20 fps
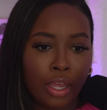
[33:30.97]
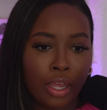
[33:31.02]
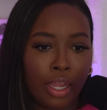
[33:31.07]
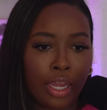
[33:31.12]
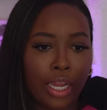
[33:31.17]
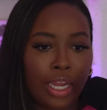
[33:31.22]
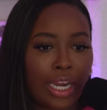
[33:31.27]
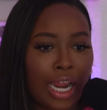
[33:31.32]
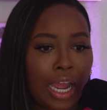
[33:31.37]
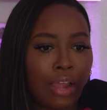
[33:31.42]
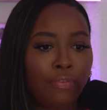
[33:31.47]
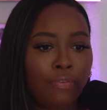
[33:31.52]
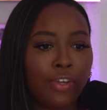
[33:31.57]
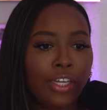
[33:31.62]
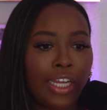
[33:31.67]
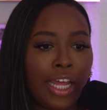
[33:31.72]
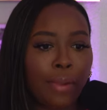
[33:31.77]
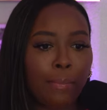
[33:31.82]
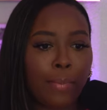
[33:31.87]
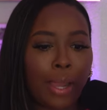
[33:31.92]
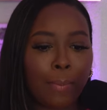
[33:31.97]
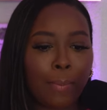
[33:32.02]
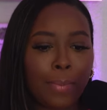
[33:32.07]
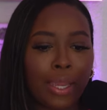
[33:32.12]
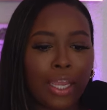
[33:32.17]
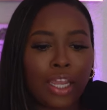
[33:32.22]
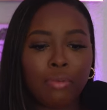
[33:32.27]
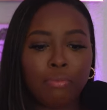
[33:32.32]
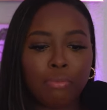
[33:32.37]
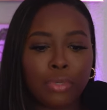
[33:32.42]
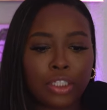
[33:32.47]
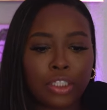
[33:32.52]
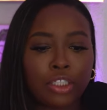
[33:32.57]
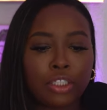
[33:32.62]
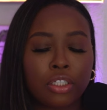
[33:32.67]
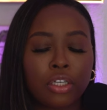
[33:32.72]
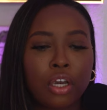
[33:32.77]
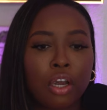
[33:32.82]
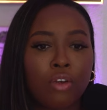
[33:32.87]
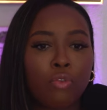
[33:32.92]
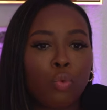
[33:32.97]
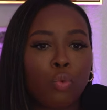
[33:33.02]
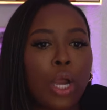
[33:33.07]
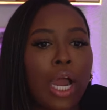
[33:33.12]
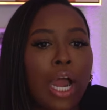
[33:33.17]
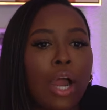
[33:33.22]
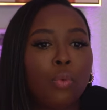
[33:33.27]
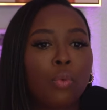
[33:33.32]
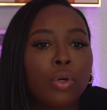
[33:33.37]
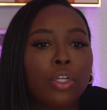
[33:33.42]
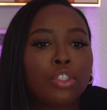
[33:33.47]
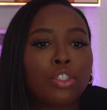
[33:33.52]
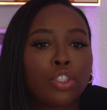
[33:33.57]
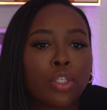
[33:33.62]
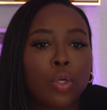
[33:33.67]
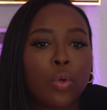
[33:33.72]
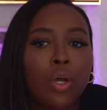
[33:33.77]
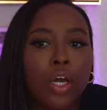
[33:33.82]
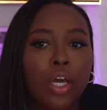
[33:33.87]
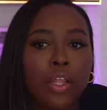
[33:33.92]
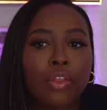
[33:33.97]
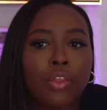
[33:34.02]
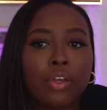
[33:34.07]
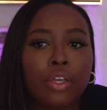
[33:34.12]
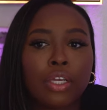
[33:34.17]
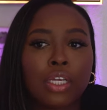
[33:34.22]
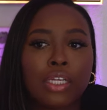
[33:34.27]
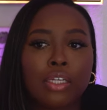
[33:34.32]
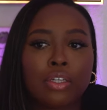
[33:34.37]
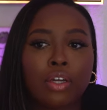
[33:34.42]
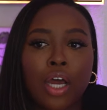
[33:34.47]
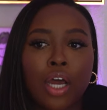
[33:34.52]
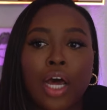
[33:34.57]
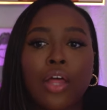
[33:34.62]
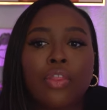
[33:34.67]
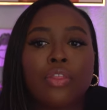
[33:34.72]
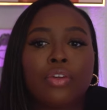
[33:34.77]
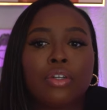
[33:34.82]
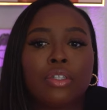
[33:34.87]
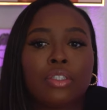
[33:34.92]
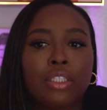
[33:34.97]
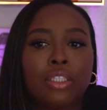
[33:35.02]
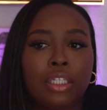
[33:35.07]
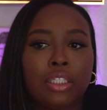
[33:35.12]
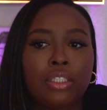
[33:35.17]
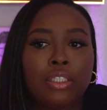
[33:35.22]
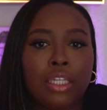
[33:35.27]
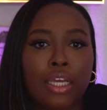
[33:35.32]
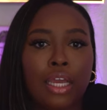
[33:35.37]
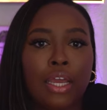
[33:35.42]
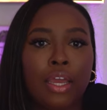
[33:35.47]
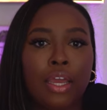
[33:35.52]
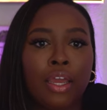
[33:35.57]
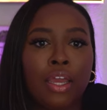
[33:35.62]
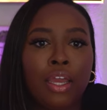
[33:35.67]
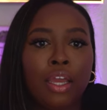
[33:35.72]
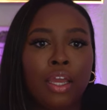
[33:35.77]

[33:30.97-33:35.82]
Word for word: And I feel like my main mission of what I want to show others is that,